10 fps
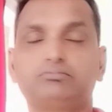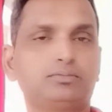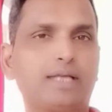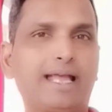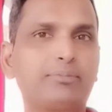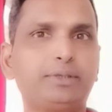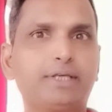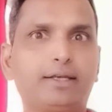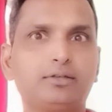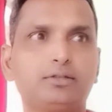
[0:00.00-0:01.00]
happy
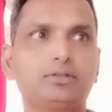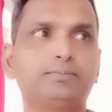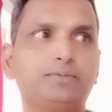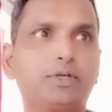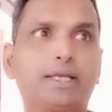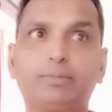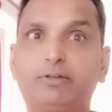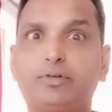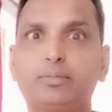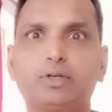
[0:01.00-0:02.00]
and you can
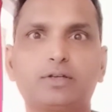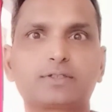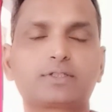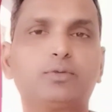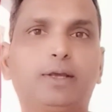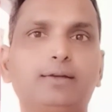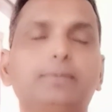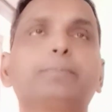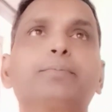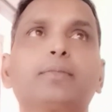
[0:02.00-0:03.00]
perform tasks well.
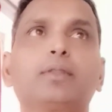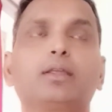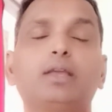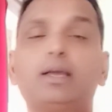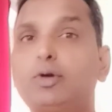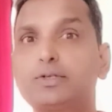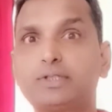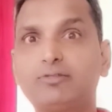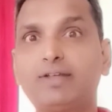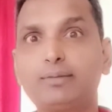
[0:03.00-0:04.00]

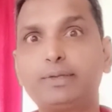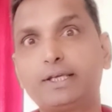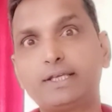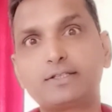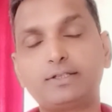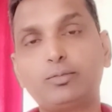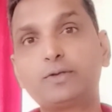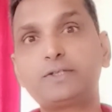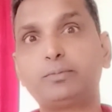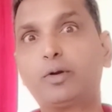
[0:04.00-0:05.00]
Emotional well-being is the
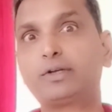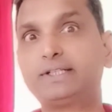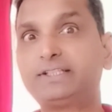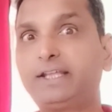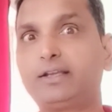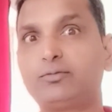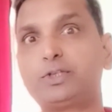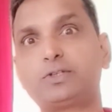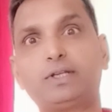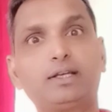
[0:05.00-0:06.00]
most important thing
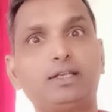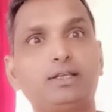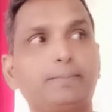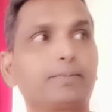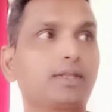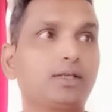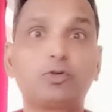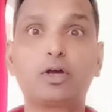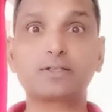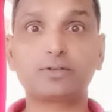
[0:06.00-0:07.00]
which really
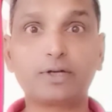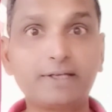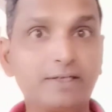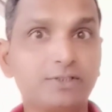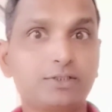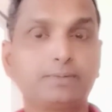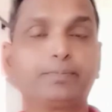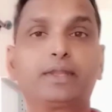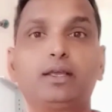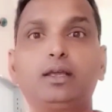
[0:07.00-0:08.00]
draws our attention.
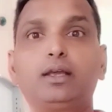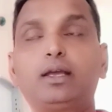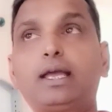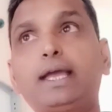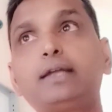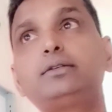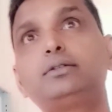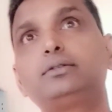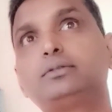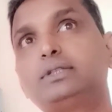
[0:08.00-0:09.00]

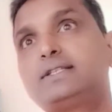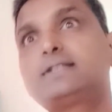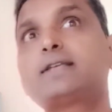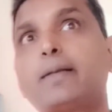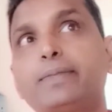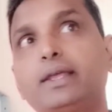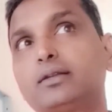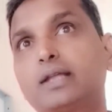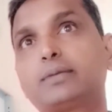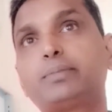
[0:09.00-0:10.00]
And this is
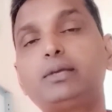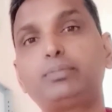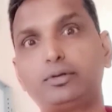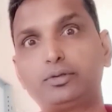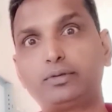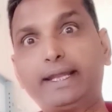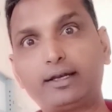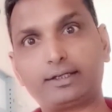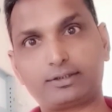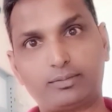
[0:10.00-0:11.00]
something that people do
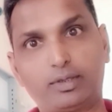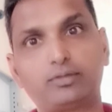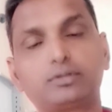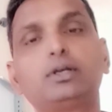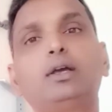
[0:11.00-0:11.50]
neglect about.